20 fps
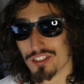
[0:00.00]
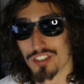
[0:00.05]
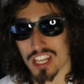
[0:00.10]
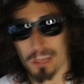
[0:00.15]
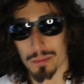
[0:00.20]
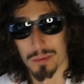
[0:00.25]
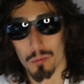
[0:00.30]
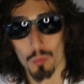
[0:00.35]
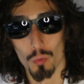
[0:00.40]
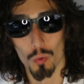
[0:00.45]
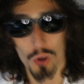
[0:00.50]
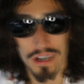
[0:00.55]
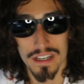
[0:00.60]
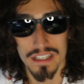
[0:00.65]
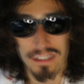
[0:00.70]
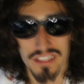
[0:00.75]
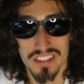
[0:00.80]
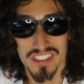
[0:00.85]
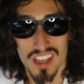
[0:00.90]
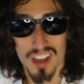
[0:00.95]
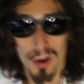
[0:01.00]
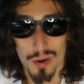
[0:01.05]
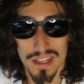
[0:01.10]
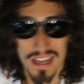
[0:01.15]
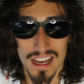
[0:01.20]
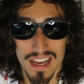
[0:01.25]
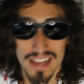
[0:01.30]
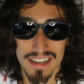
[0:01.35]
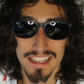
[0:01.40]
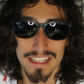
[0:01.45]
and gentlemen, what is
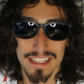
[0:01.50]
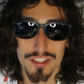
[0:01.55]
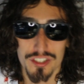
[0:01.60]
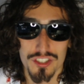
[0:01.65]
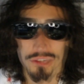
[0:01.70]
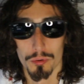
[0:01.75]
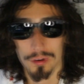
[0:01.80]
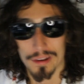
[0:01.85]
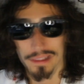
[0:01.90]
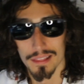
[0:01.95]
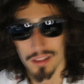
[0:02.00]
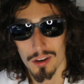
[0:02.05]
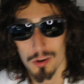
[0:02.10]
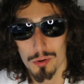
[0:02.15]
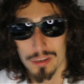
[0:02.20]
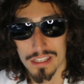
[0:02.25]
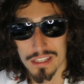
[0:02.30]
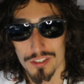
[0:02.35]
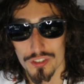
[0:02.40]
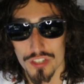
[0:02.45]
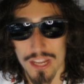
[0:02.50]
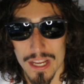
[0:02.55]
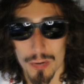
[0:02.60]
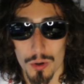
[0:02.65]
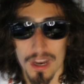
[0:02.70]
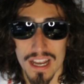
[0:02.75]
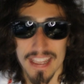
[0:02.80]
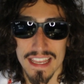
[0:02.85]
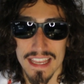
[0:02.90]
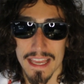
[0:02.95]
going on? It's your boy
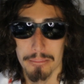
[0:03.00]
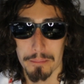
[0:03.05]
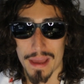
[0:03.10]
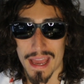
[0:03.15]
LoganJYA